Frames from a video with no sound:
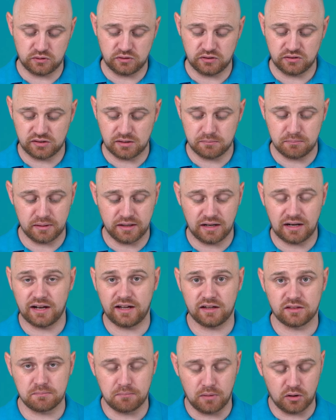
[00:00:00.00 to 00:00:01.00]
You simply
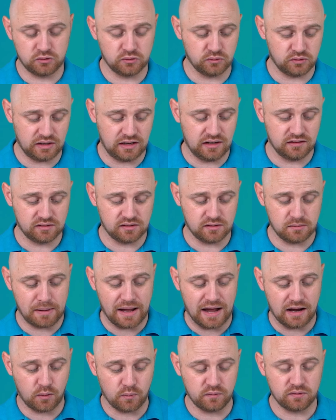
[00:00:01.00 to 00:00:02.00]
click the modules into the
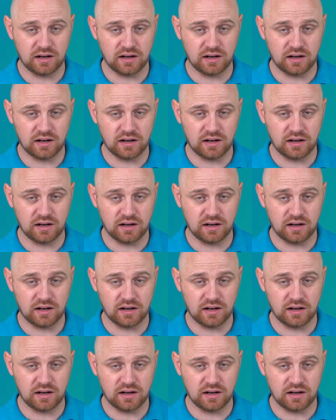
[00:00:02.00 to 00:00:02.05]
back with